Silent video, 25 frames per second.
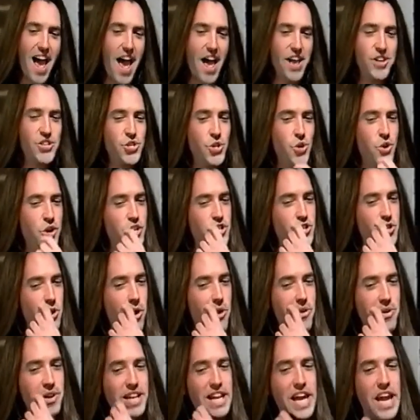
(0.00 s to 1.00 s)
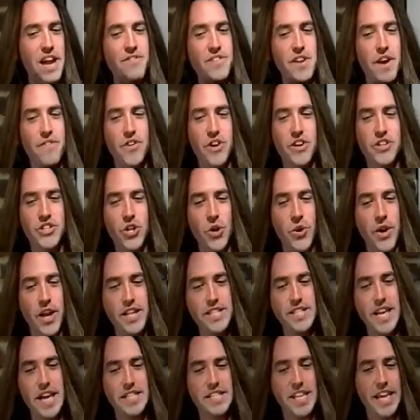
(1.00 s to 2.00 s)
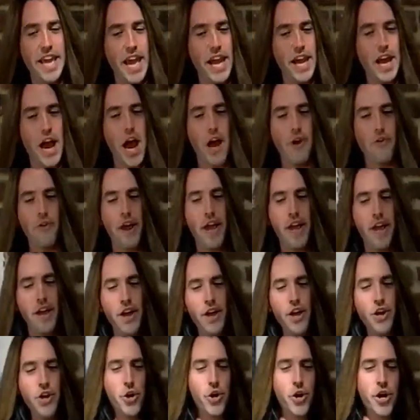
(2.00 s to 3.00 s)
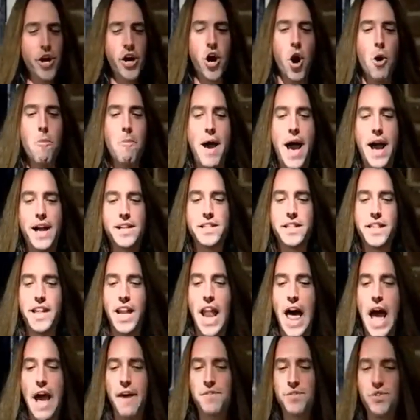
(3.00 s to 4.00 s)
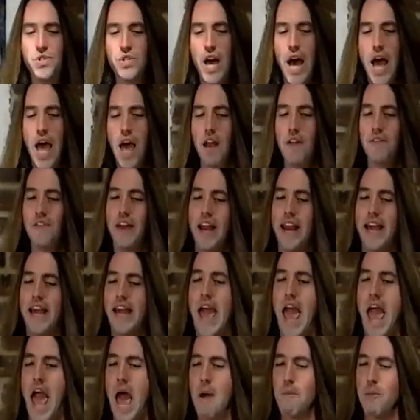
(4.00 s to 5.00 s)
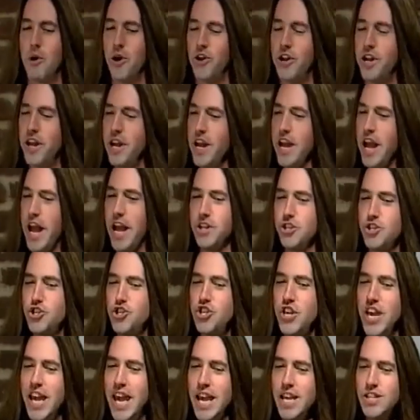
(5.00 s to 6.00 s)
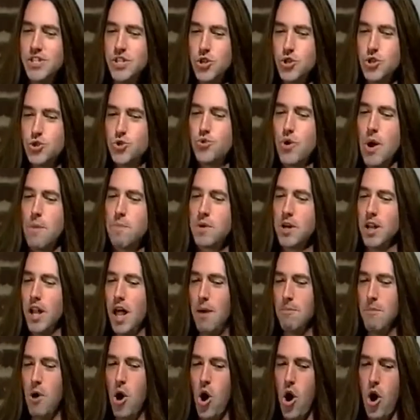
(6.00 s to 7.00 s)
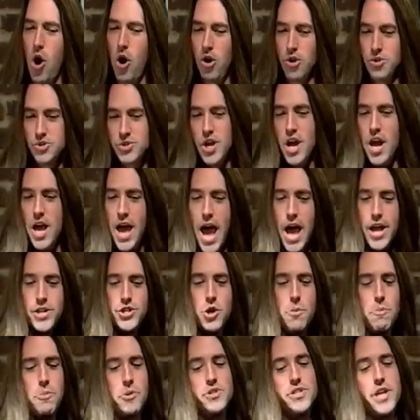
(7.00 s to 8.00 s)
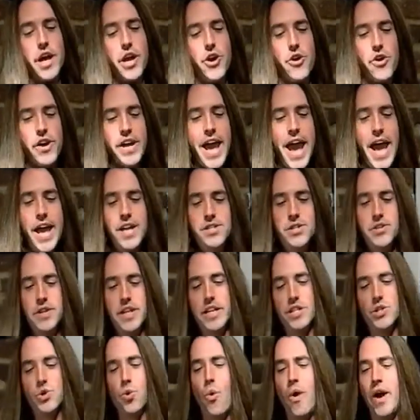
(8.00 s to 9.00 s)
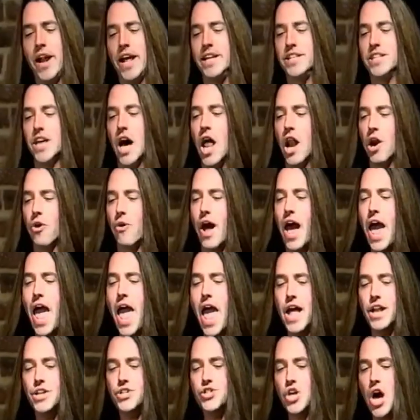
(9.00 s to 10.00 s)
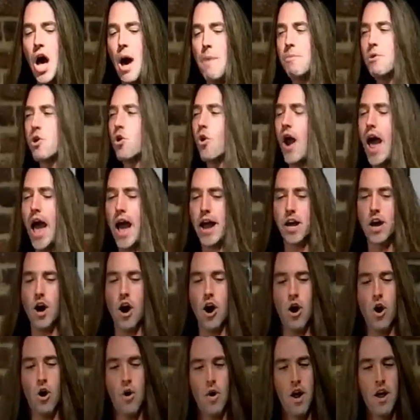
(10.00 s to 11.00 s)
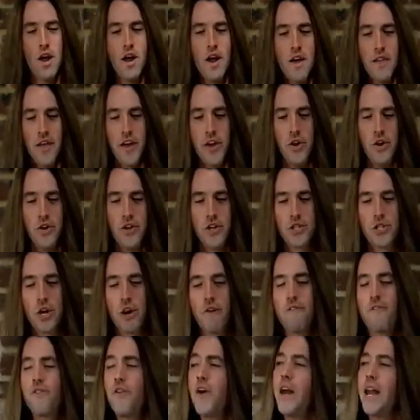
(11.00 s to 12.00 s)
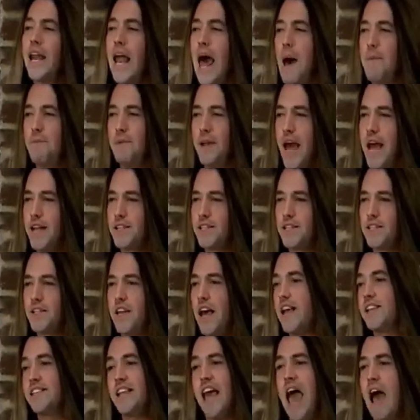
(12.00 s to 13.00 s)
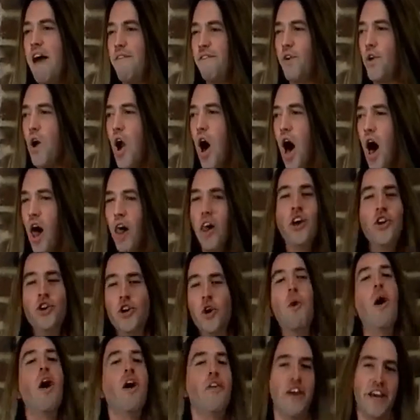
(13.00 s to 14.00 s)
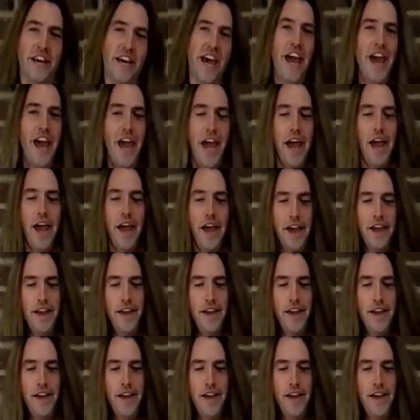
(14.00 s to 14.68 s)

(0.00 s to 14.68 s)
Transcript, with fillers: as soon as you were relieved of your duties as King Henry, you could go back to the lifestyle of getting hammered in cheese strip club holes as you present your case to the $20 a hand job crack hoe that you deserve free lap dances as, after all, you are the king.